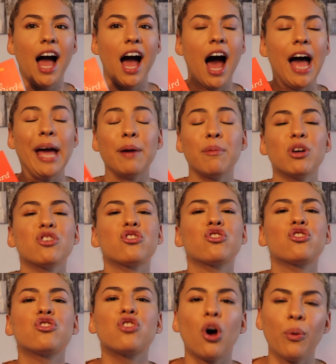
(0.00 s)
I am
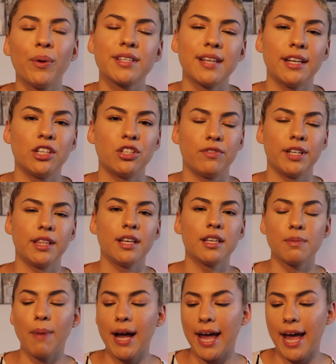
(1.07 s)
so excited to read
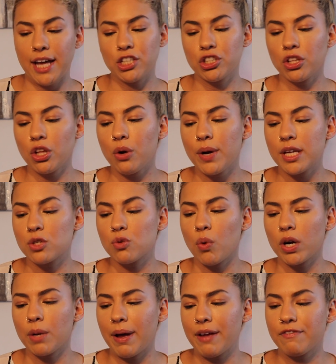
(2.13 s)
this. Maya Angelou is
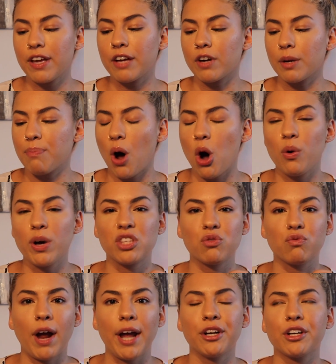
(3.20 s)
one of my favorite
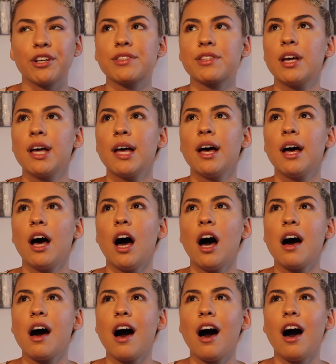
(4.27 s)
poets, writers.
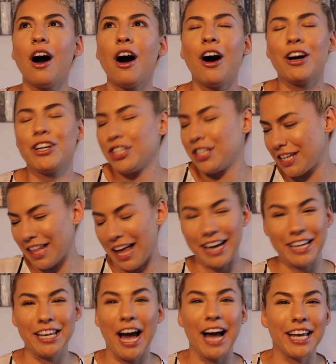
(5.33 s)

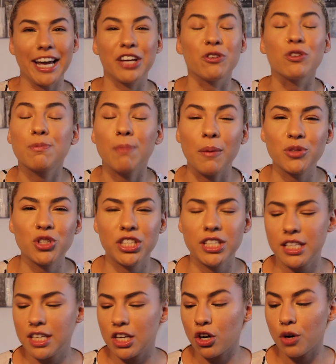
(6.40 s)
I get
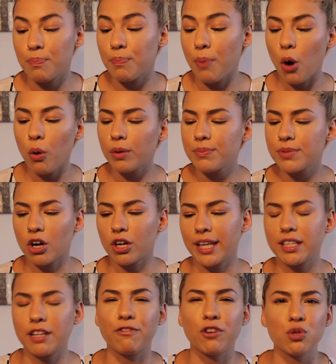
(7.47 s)
goosebumps. Her poems are
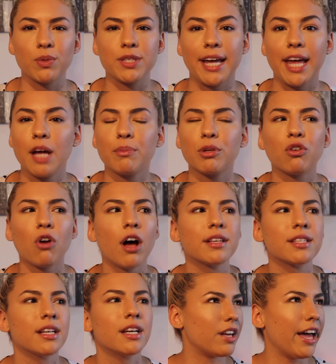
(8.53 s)
like the first ones I came
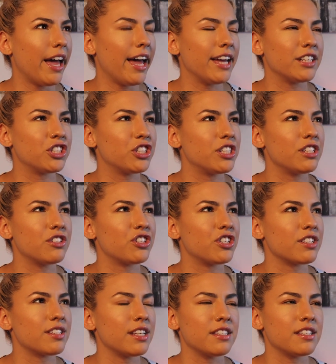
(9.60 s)
across, and she's
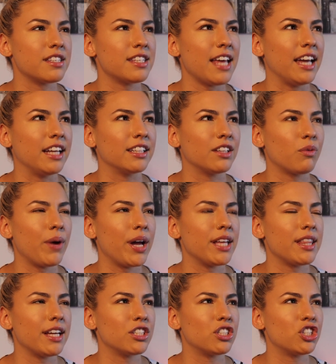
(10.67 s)
just insane. The way
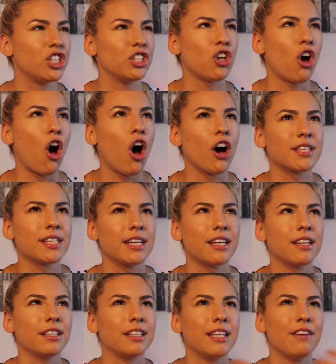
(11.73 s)
that she talks
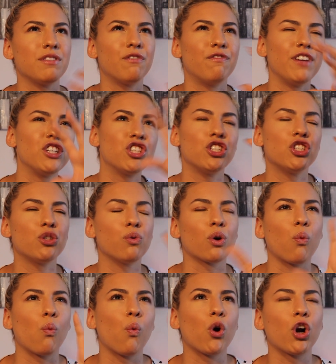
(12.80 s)
and gives vision to
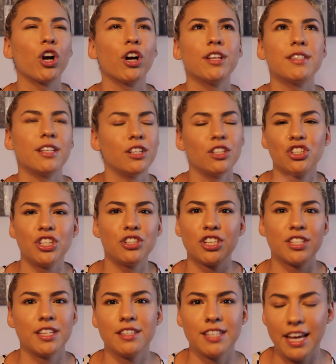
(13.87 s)
her words, and she's
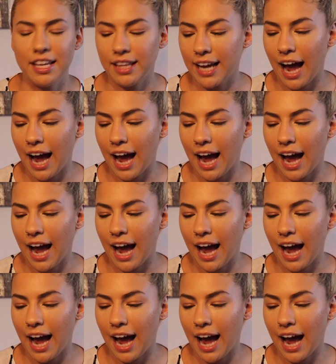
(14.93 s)
just insane.